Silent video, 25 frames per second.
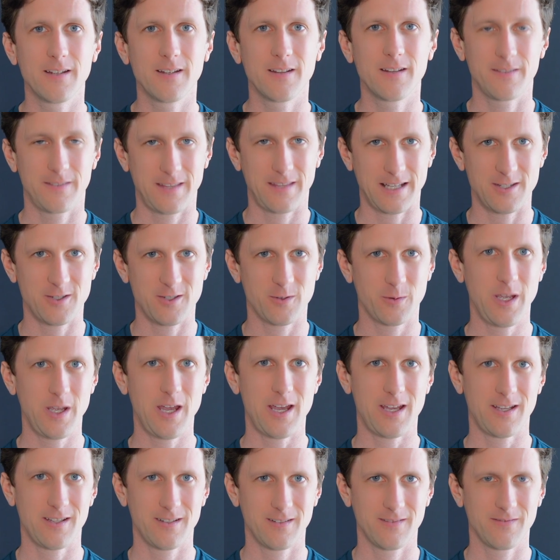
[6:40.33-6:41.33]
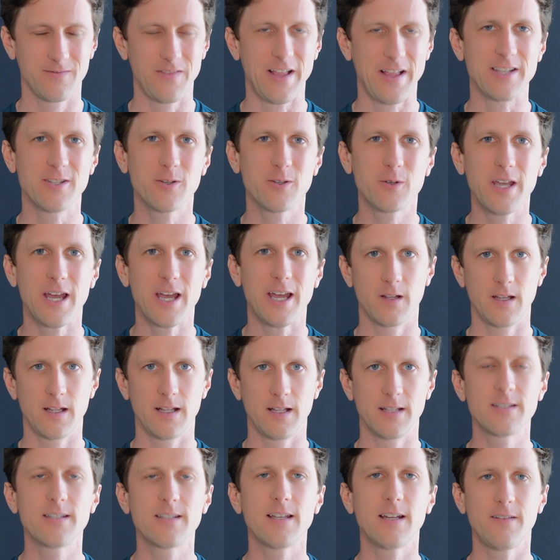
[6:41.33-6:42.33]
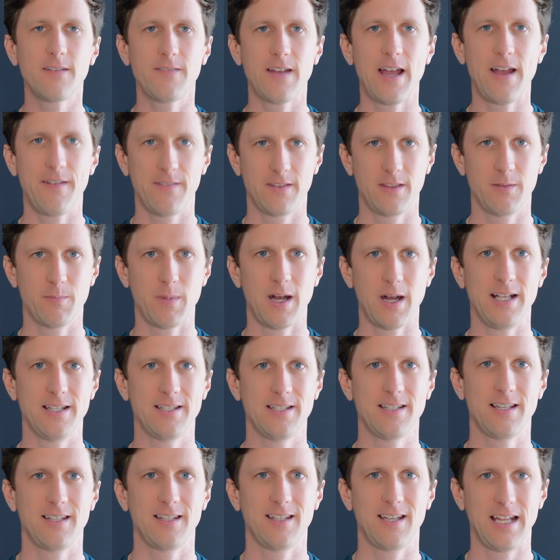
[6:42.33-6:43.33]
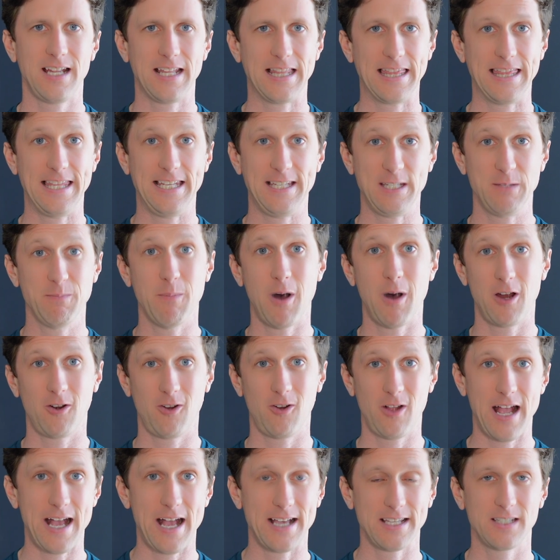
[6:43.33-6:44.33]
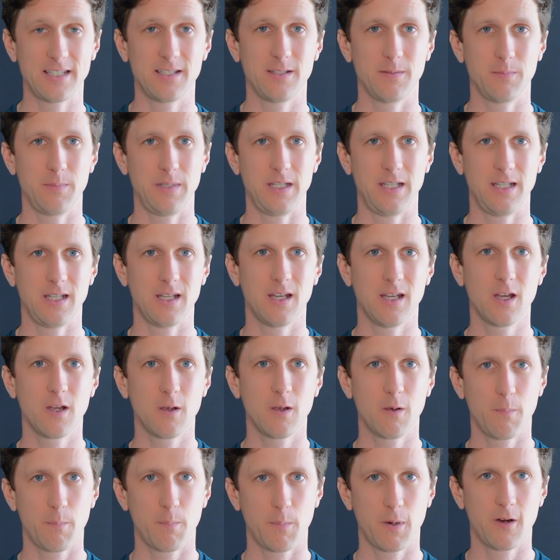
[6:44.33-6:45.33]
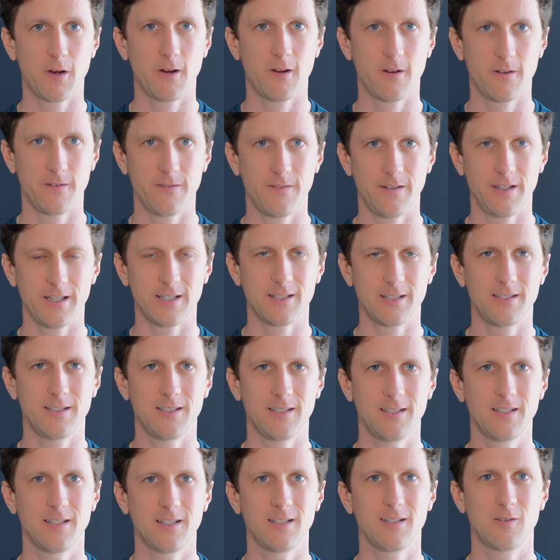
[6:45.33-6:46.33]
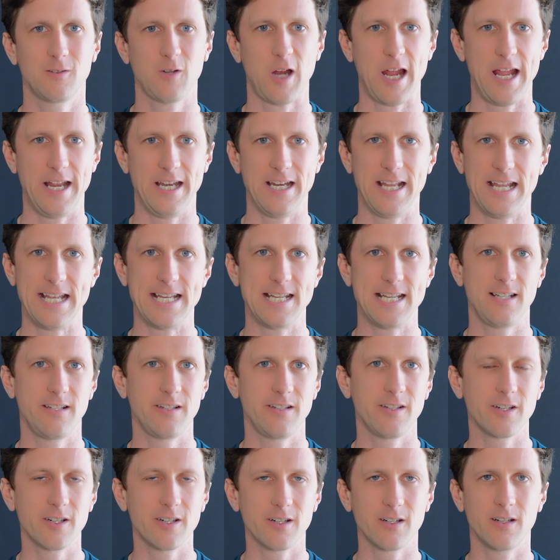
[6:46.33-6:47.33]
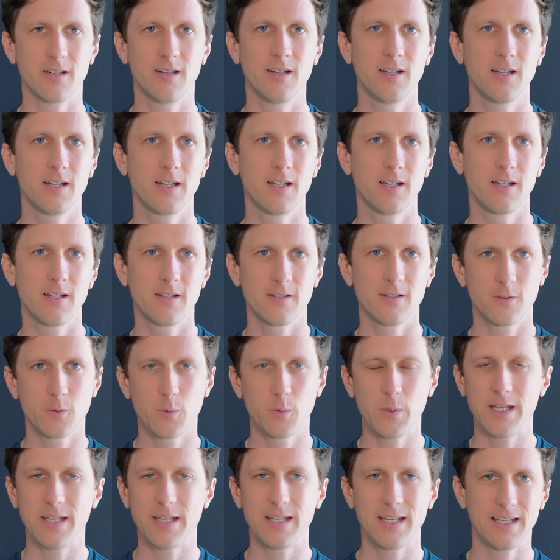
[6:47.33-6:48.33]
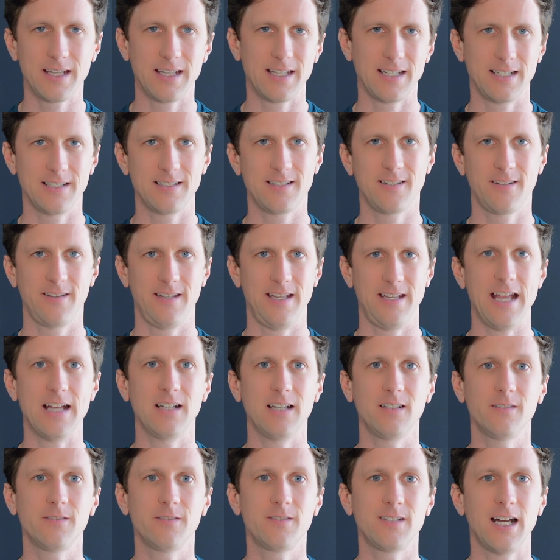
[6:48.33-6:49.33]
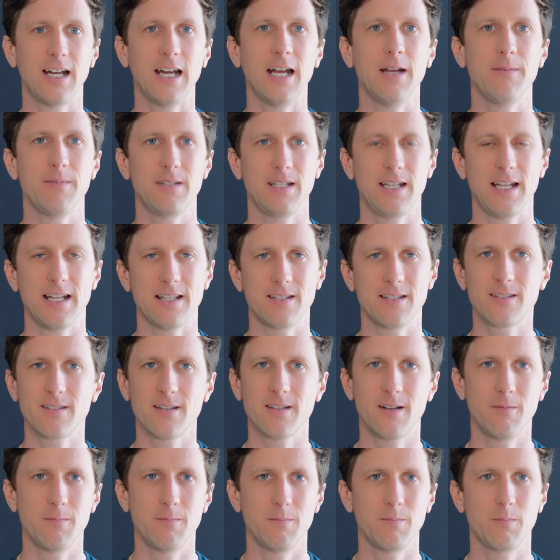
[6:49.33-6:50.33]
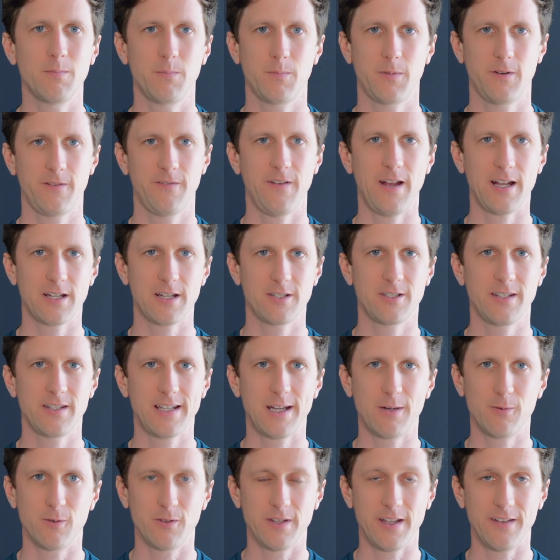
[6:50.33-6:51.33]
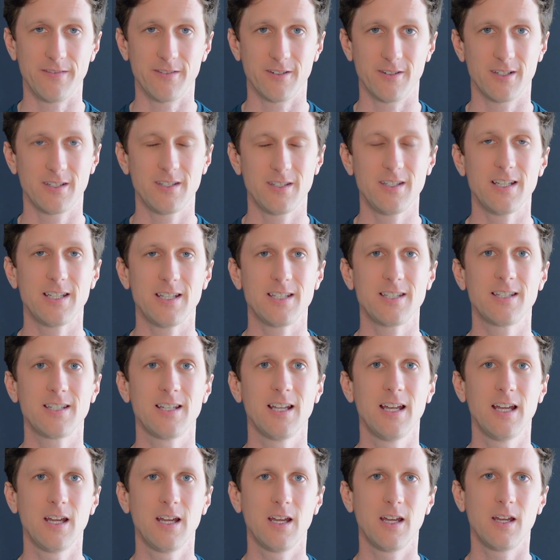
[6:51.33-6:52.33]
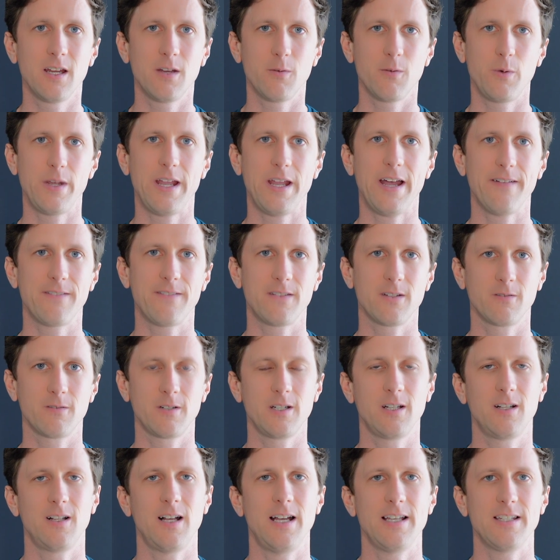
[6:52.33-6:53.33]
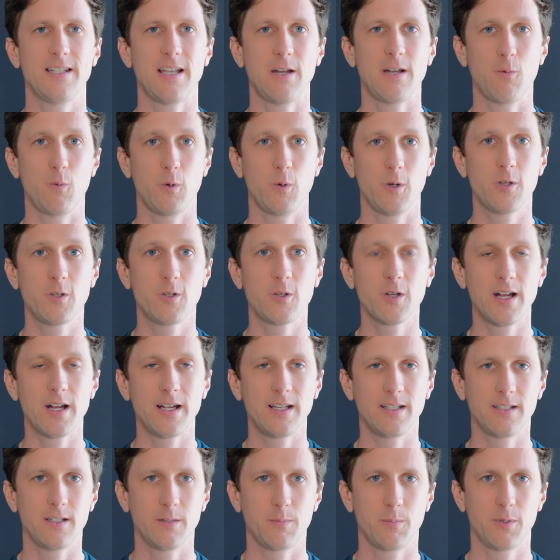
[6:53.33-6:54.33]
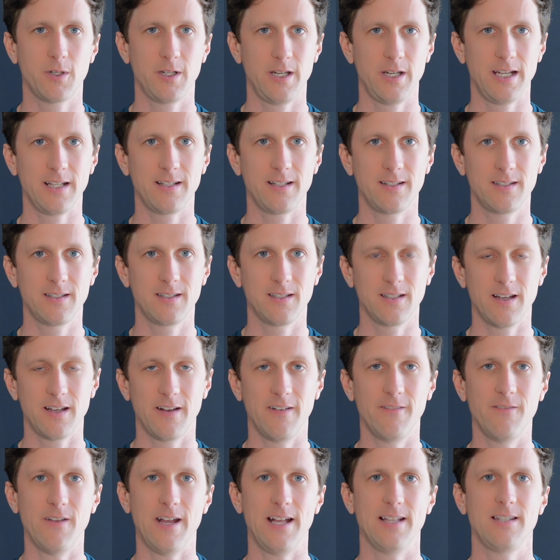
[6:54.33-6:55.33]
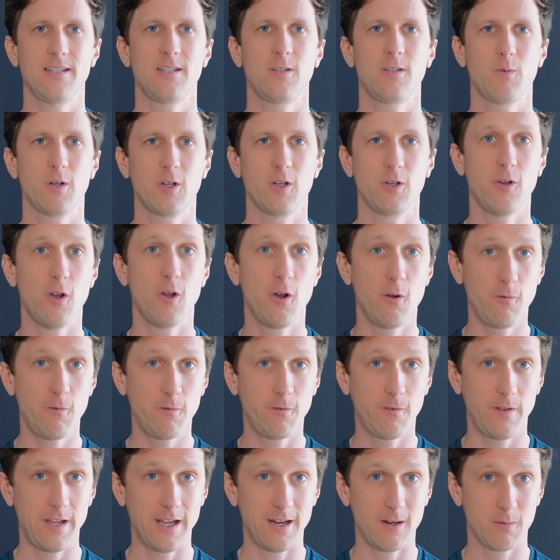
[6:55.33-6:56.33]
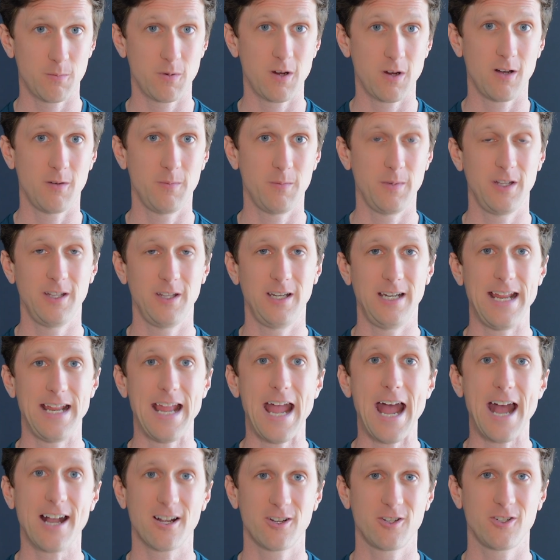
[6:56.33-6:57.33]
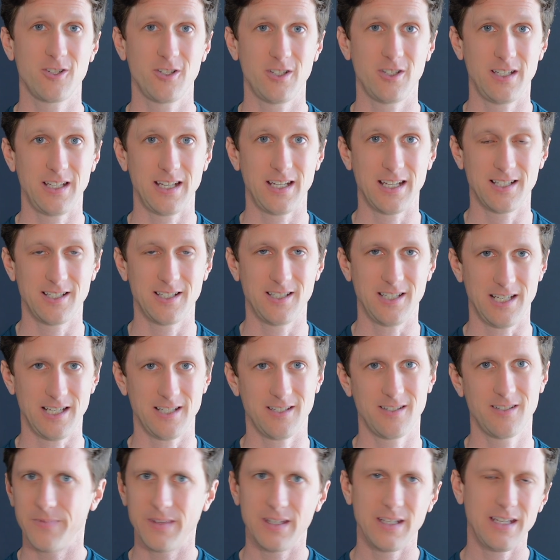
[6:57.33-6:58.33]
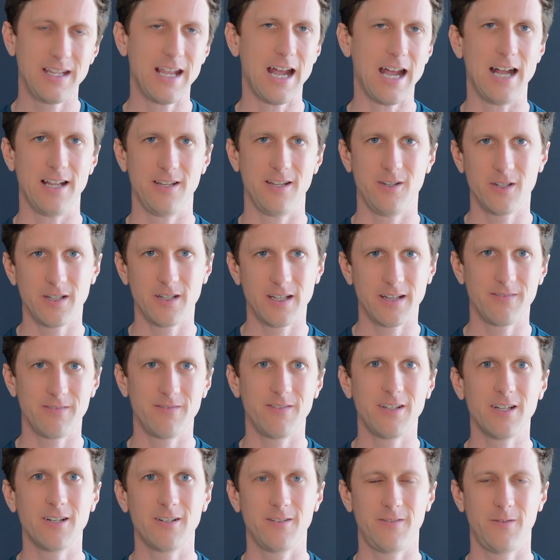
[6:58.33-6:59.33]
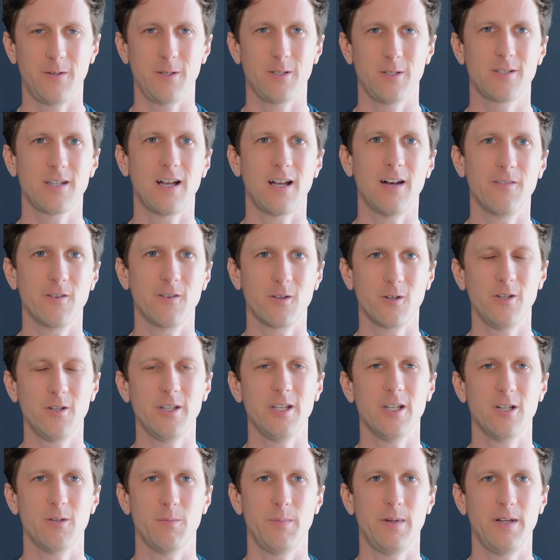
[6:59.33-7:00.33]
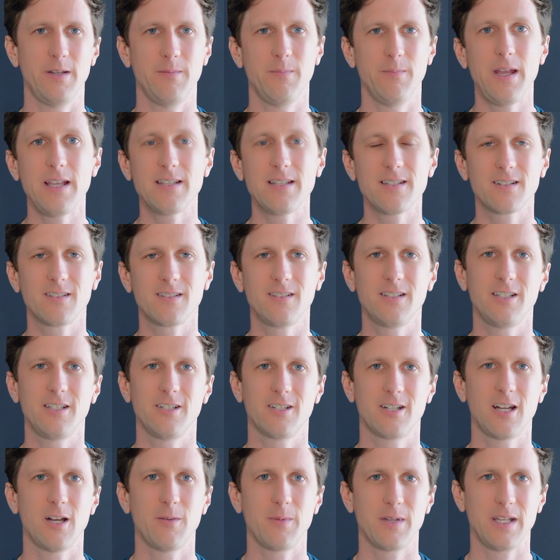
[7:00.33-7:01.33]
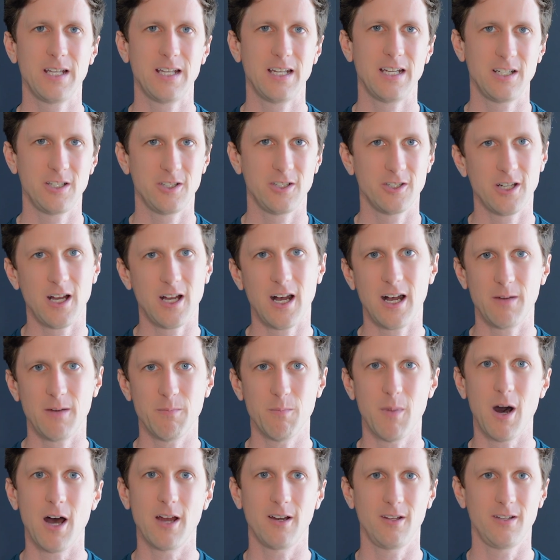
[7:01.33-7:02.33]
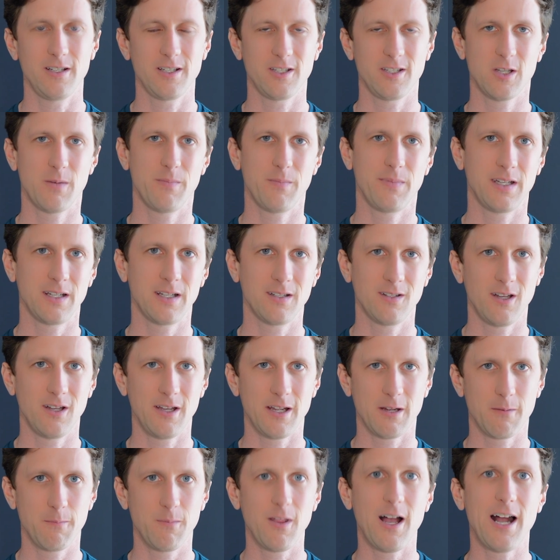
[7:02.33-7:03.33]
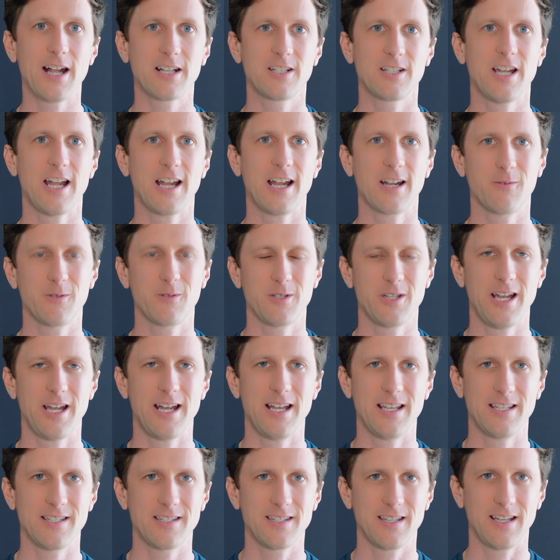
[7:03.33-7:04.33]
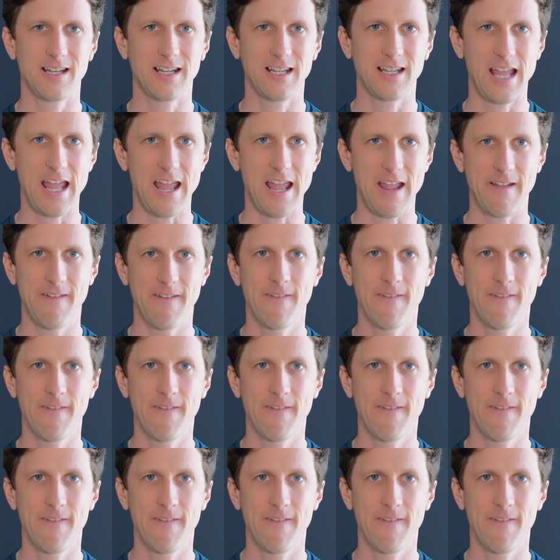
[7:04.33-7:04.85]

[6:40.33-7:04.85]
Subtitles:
that's okay. That's okay. Instead of having the mindset like this model has to be perfect, right? And you're tweaking it until the end of time to get some perfection that will never exist, we have to realize that we're trying to predict events where no fair probability actually exists. Yeah, you could get very philosophical here, but basically you're coming in and you're not modeling something like blackjack, which has like a